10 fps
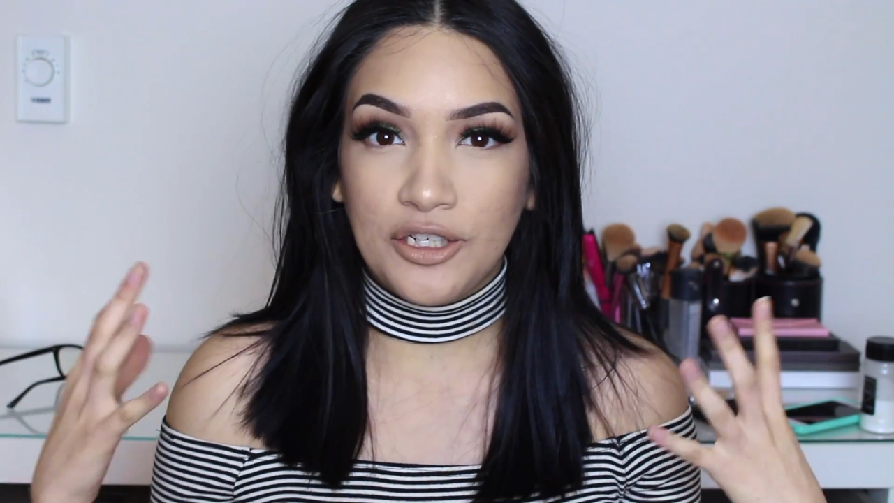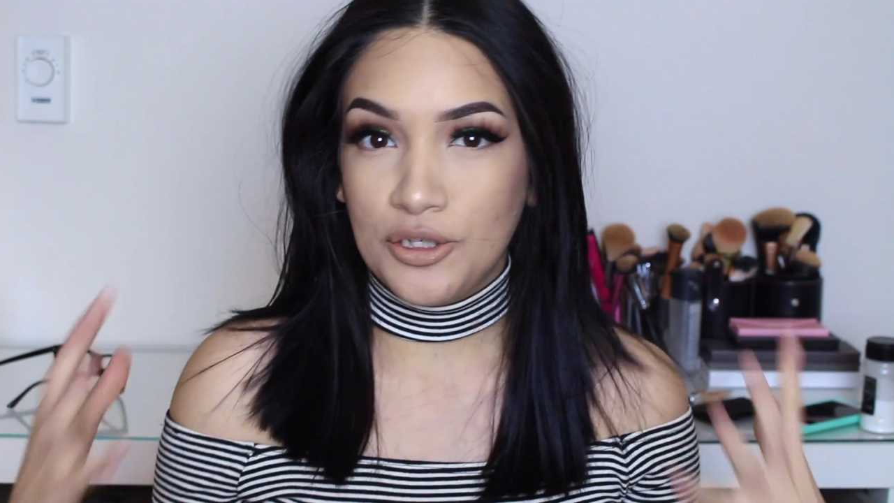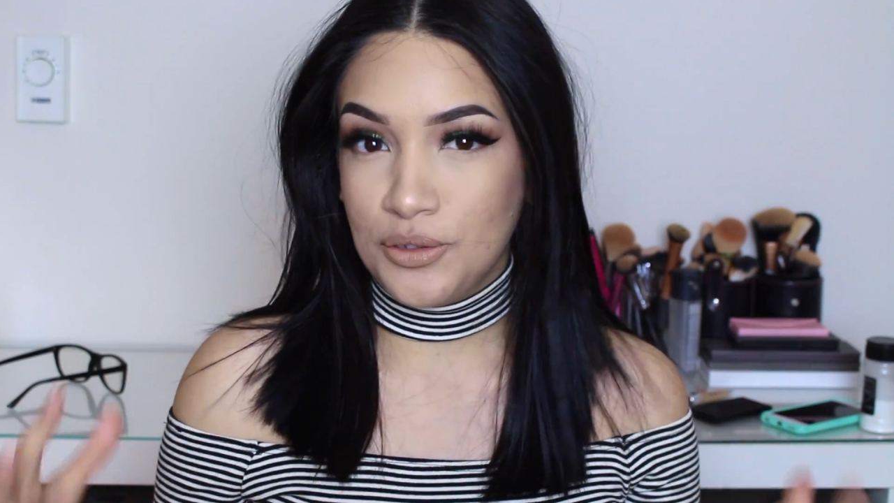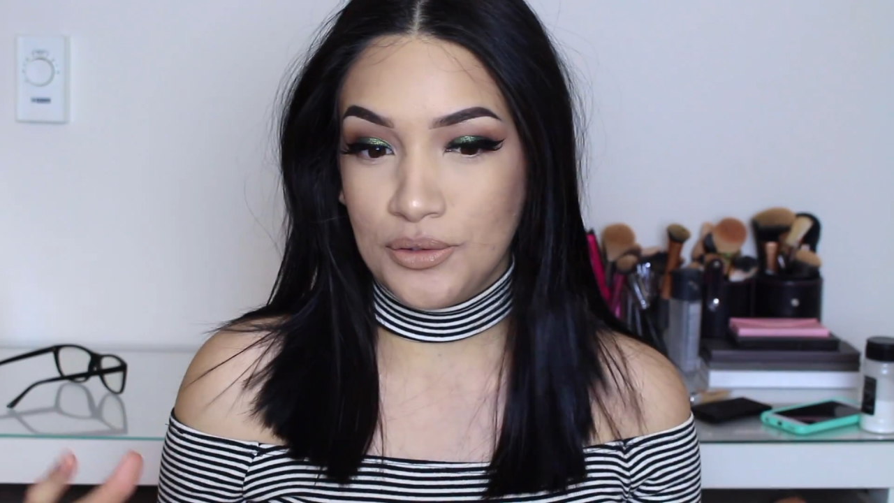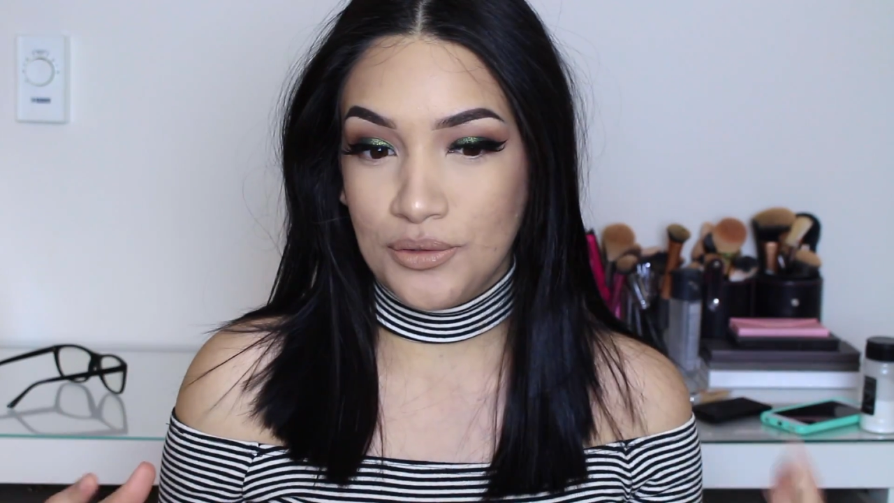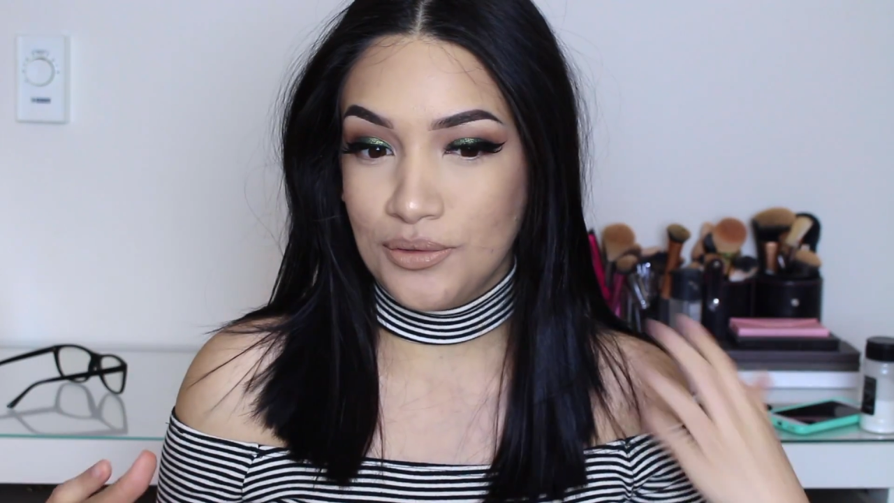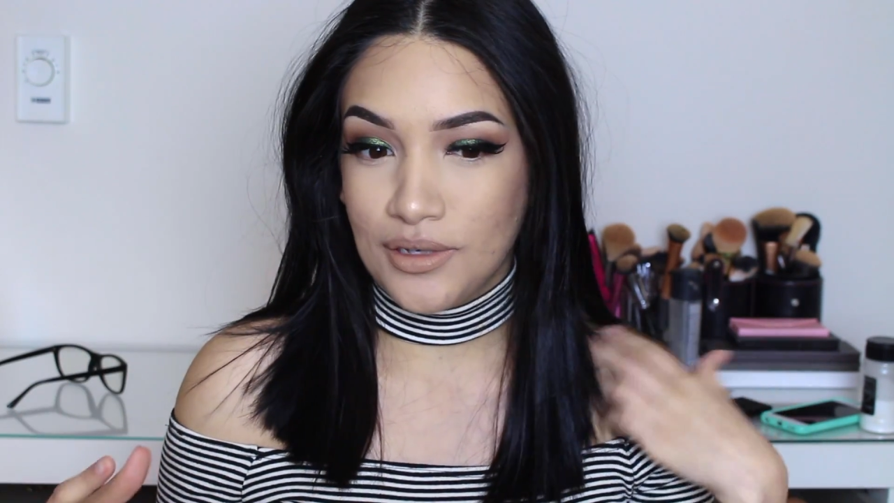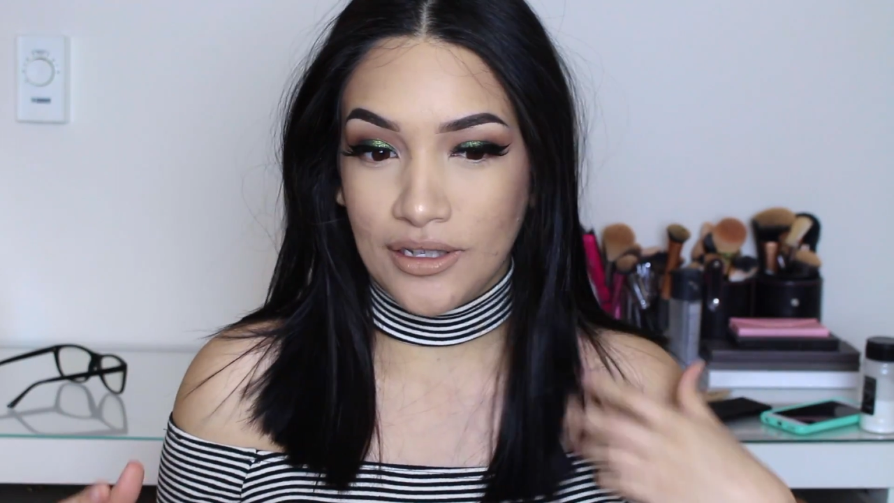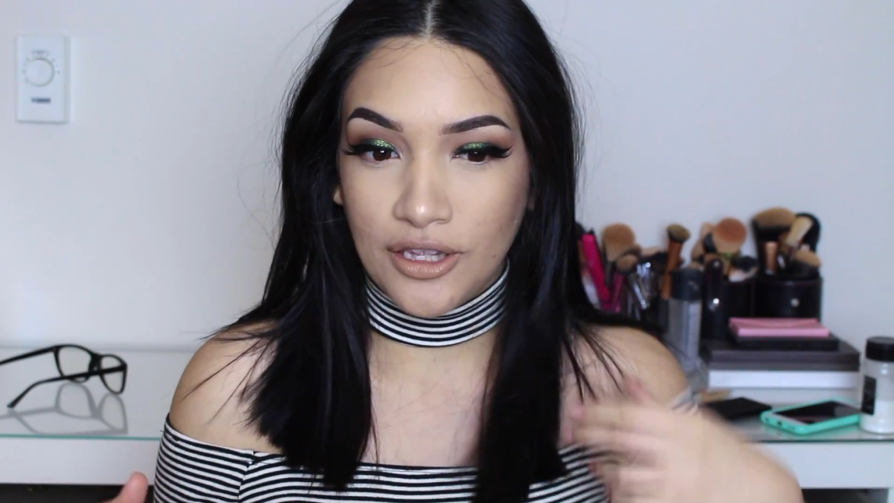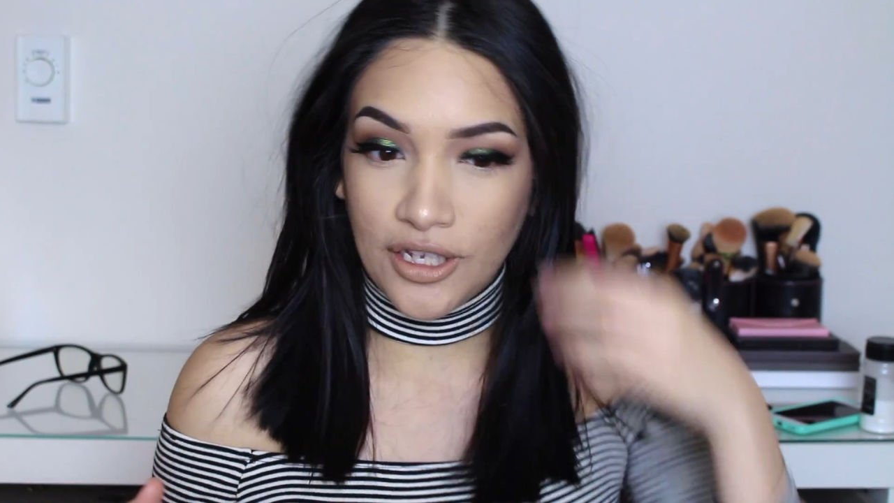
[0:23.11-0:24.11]
new
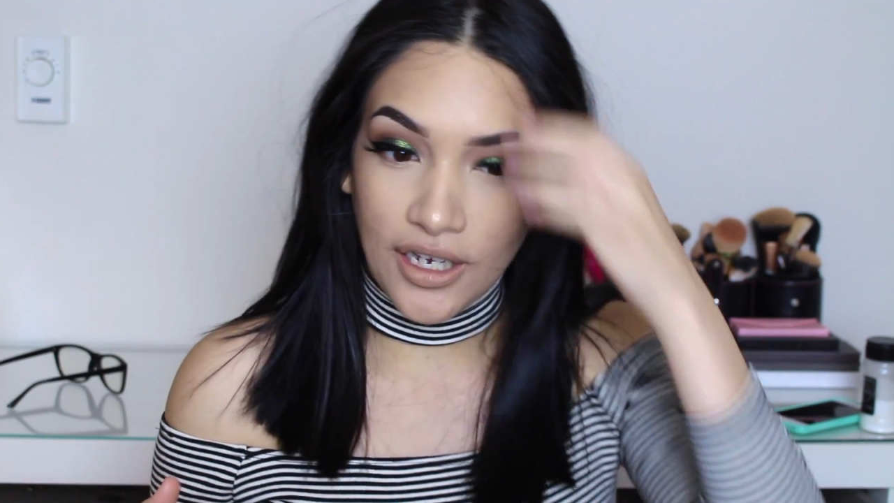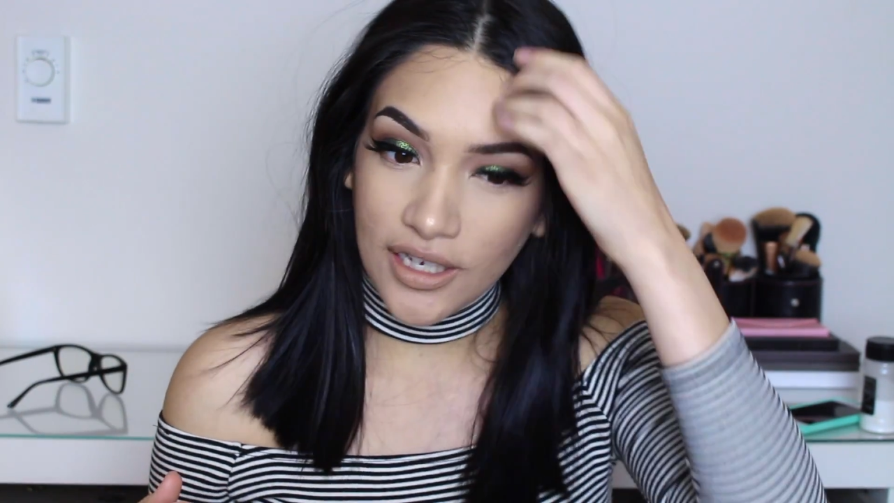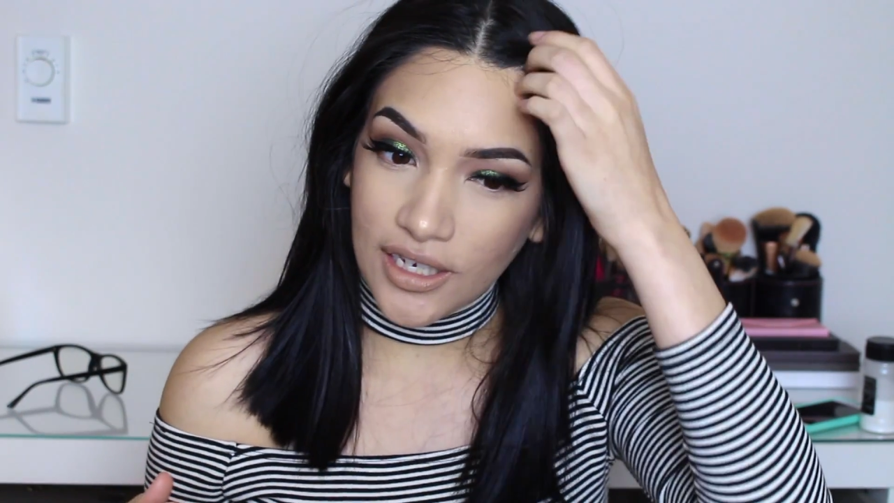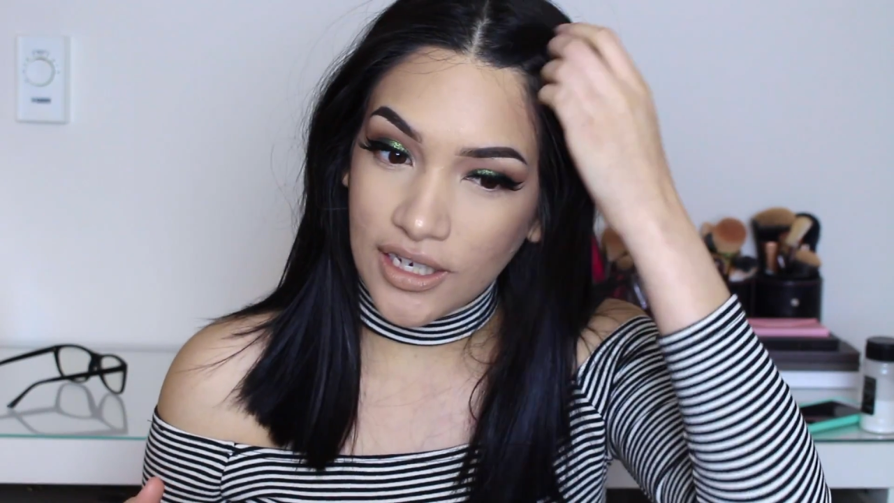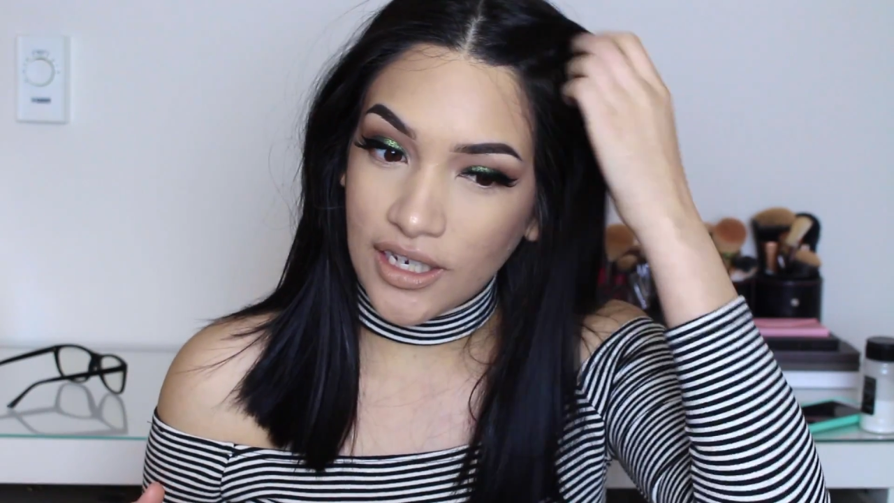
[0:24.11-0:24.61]
look,